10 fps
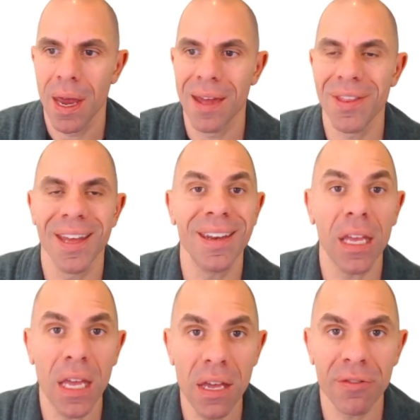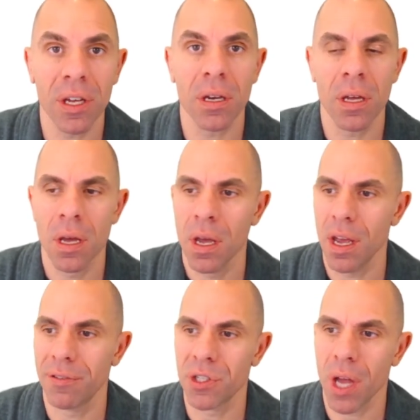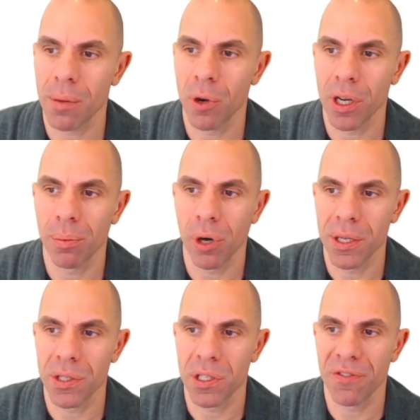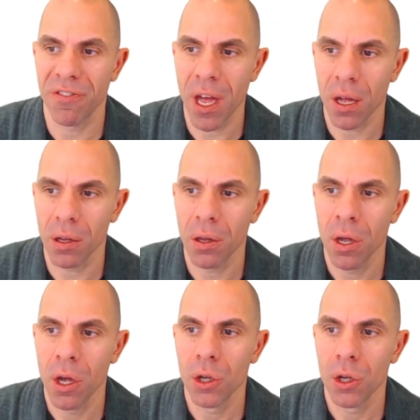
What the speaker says: And then even if stock market prices fell